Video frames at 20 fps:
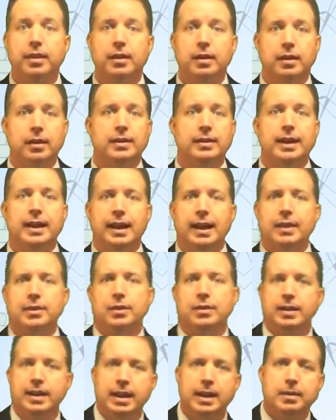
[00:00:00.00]
or add
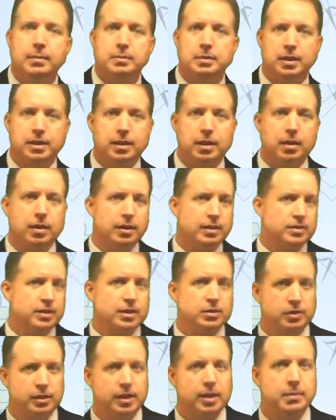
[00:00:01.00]
their name to the already
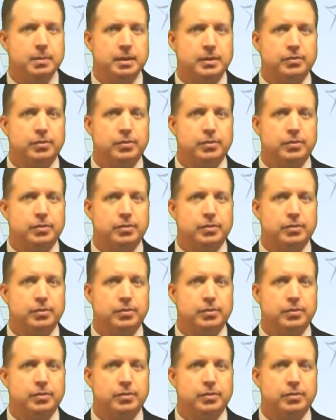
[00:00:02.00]
scheduled emails